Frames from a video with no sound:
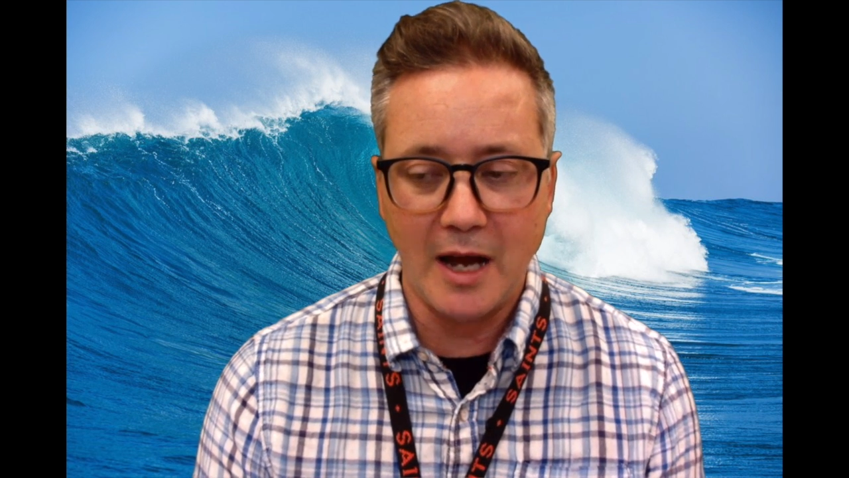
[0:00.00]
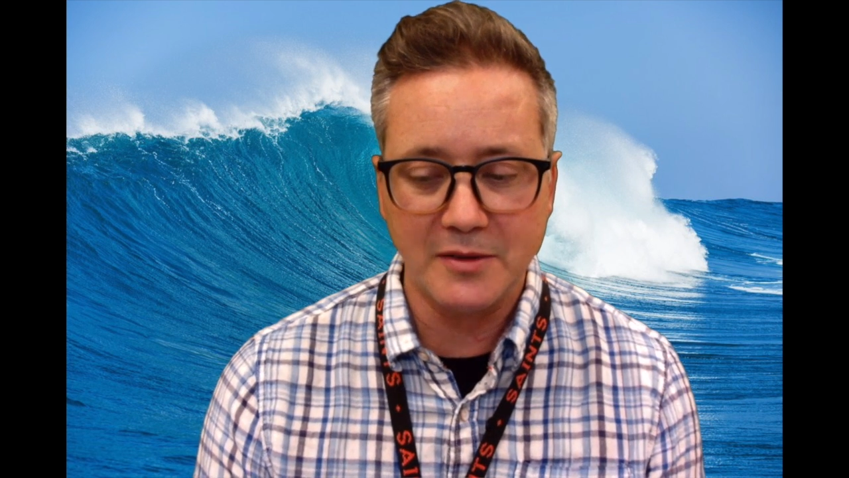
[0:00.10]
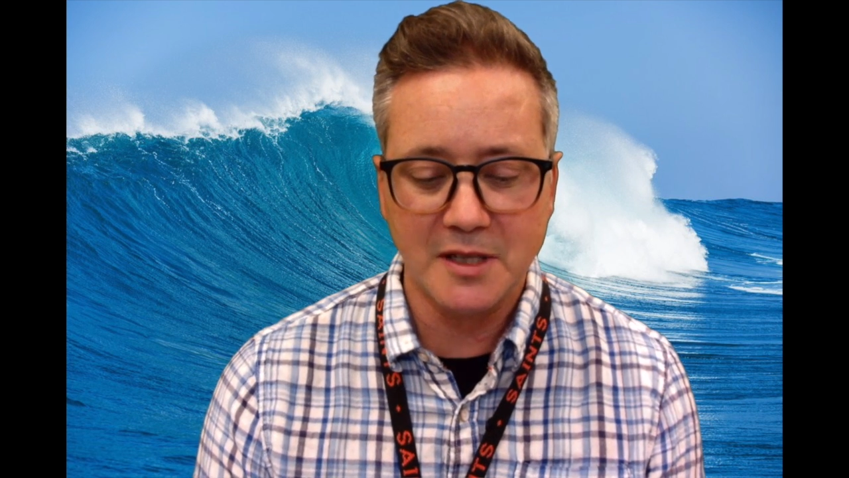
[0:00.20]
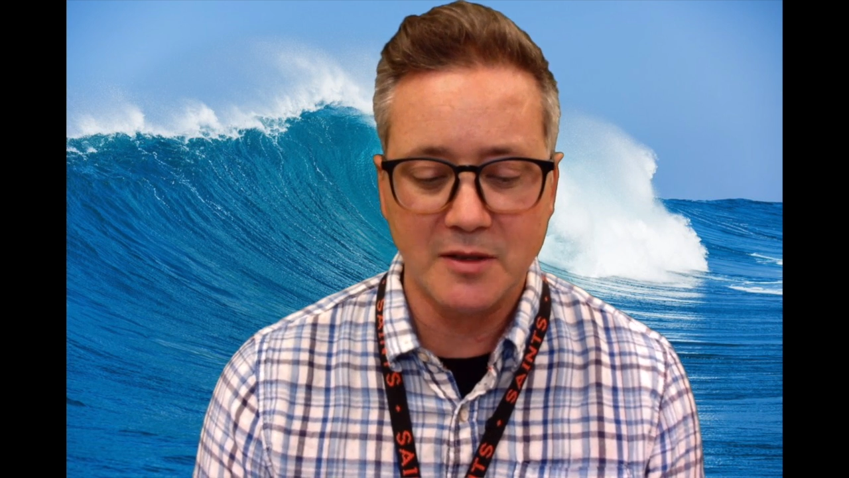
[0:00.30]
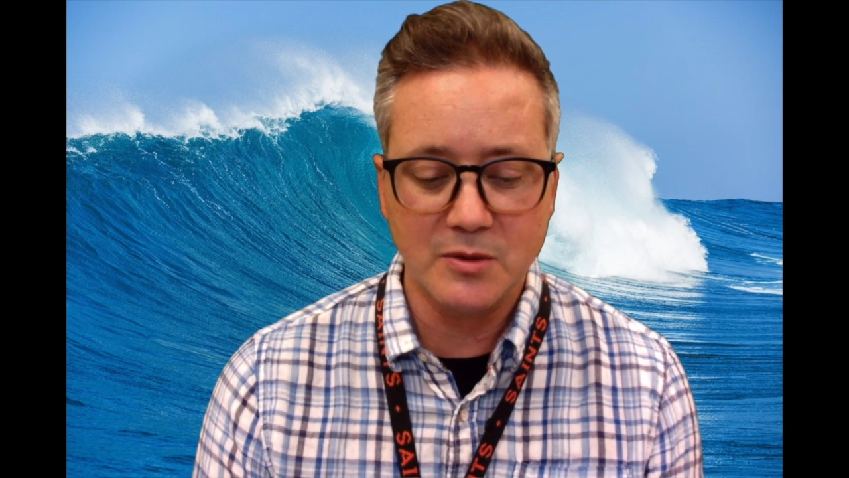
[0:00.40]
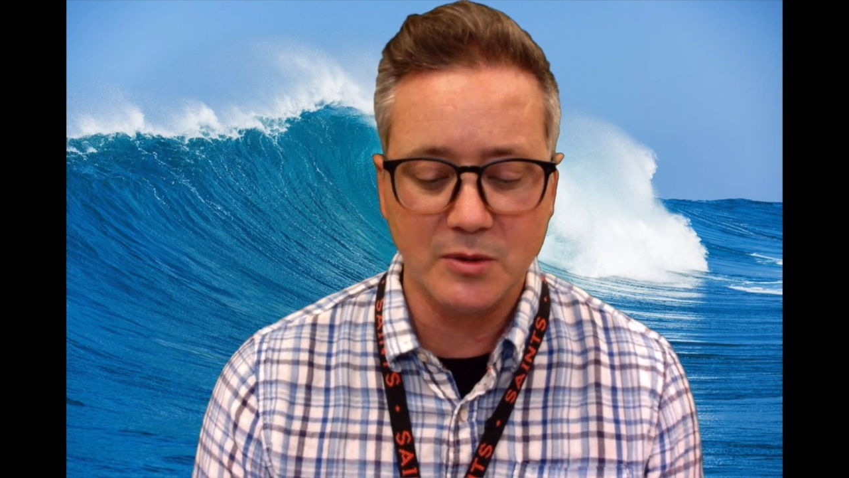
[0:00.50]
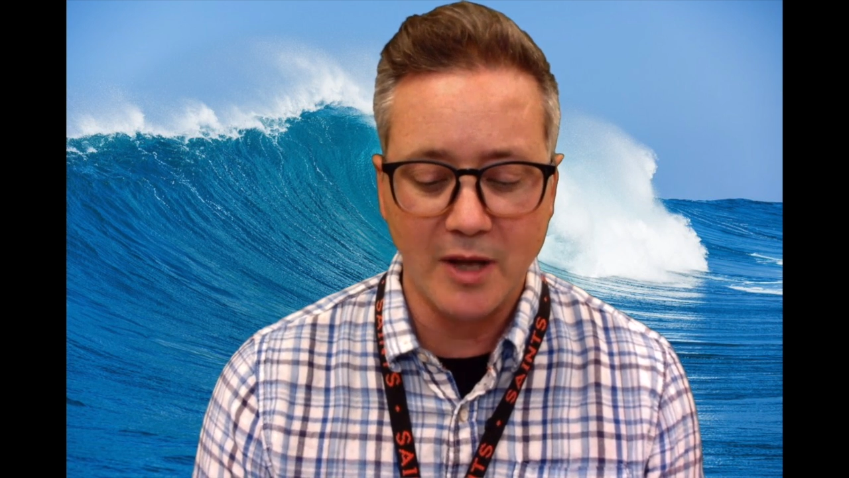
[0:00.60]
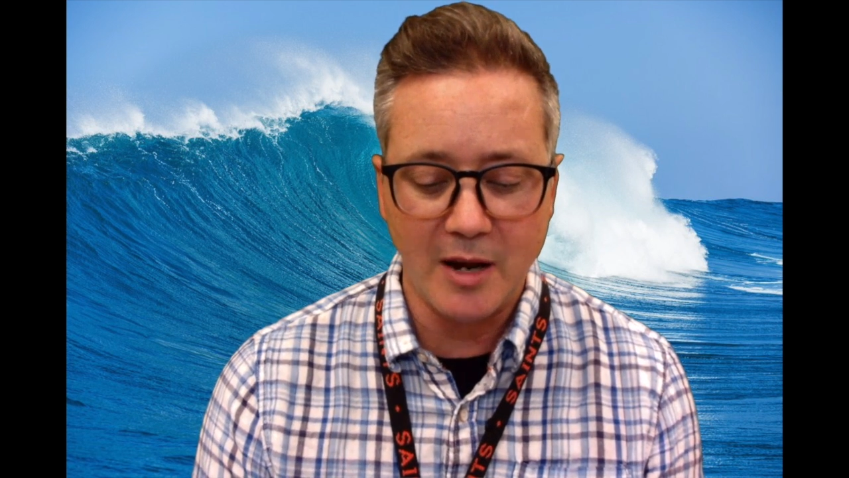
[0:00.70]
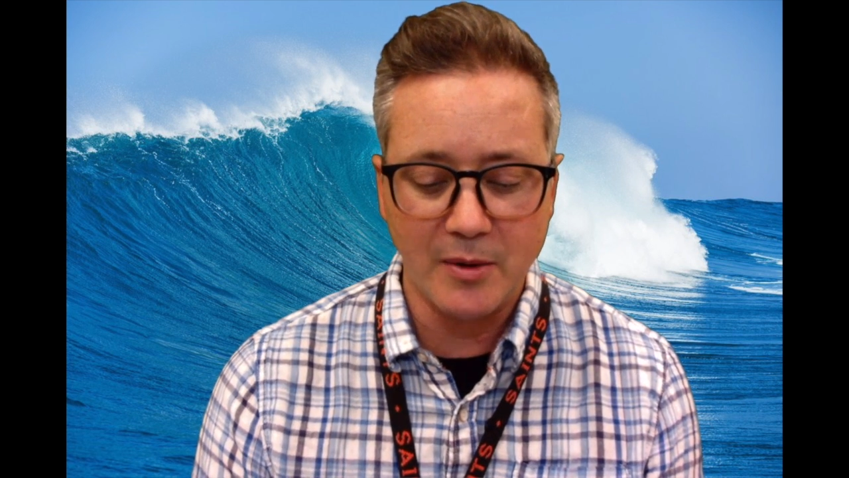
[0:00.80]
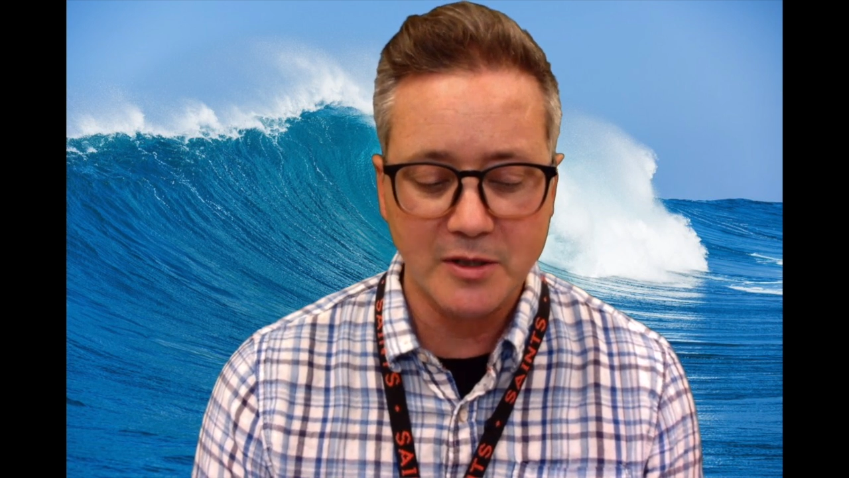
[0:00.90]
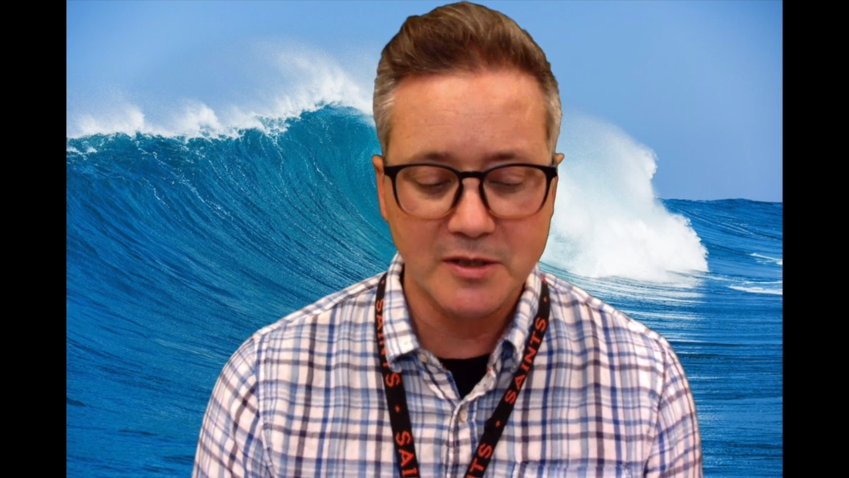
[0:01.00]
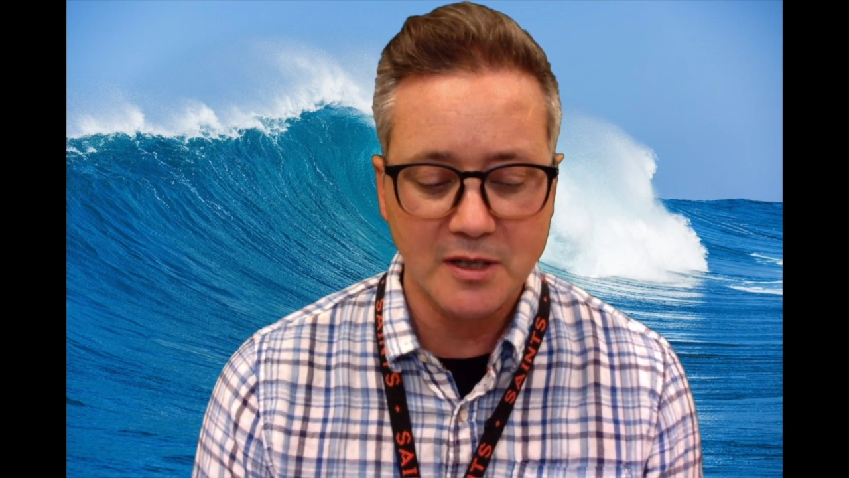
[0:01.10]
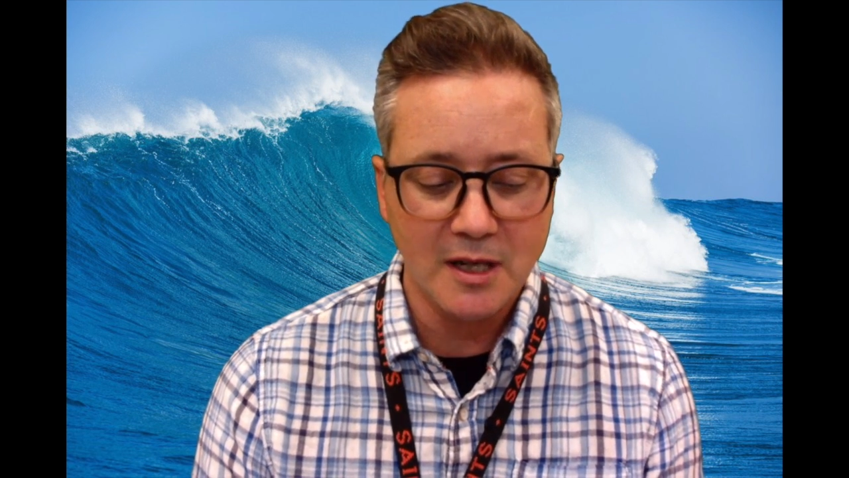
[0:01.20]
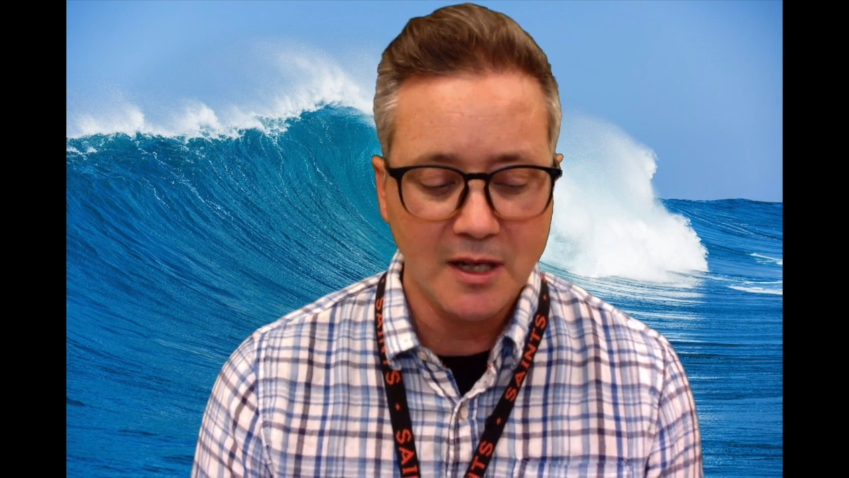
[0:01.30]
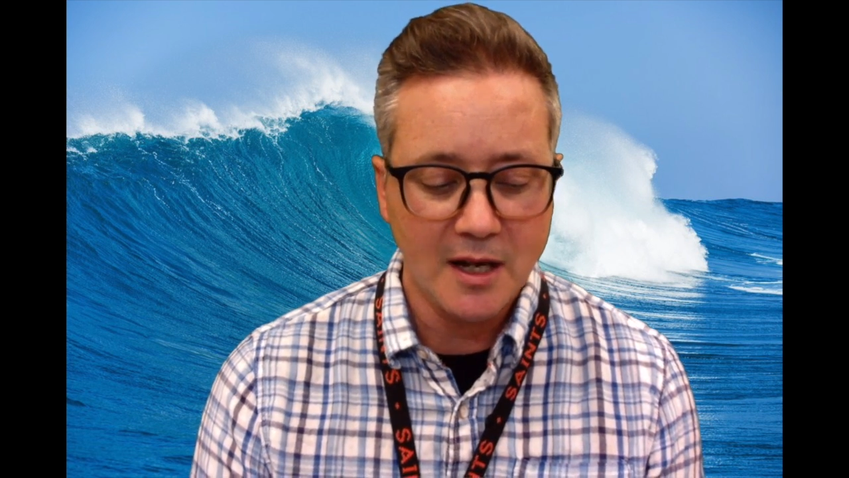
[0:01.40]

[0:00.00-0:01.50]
outside school hours,